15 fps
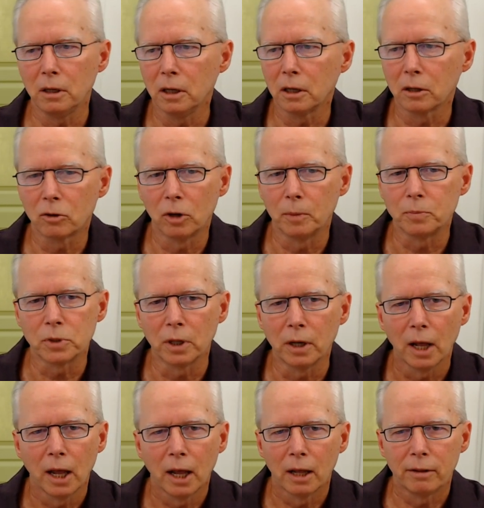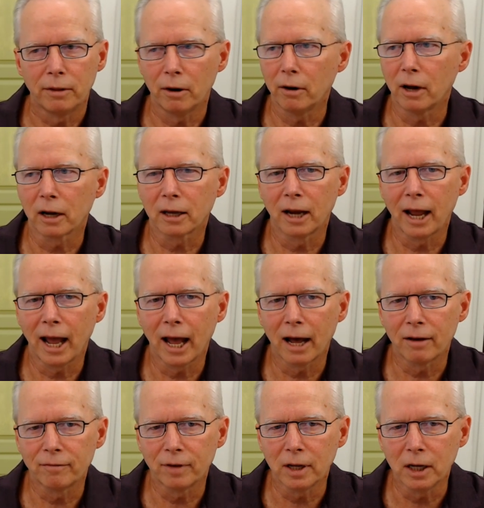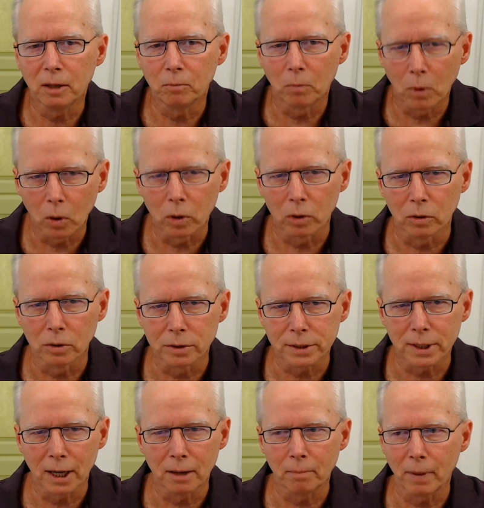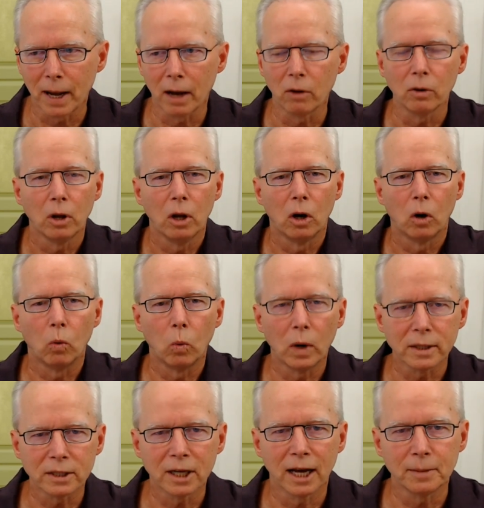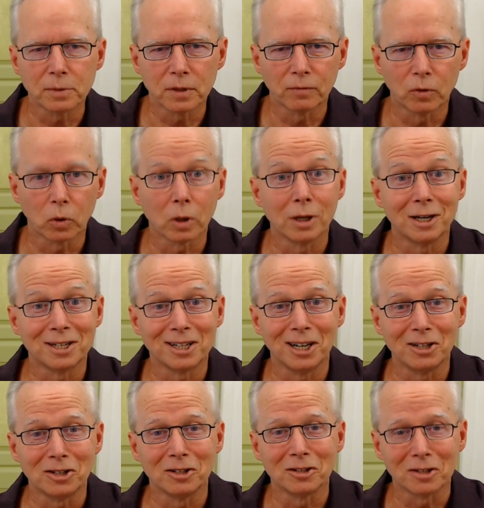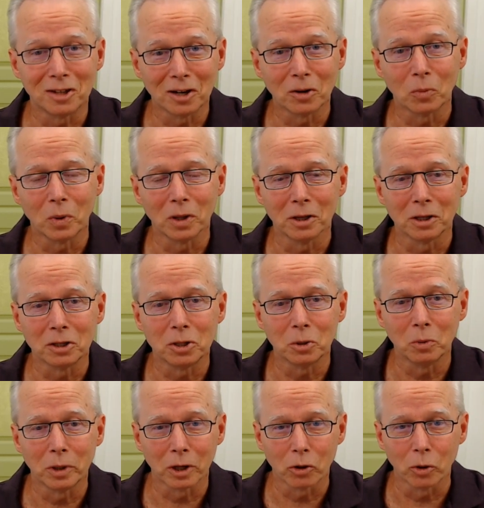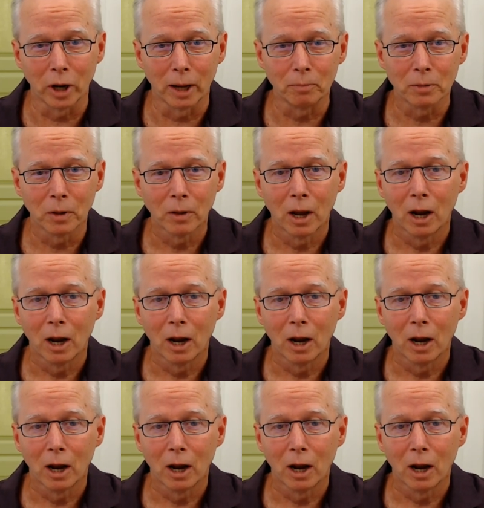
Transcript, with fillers: encryption, they're not going to have any morals about what types of organizations they're willing to encrypt.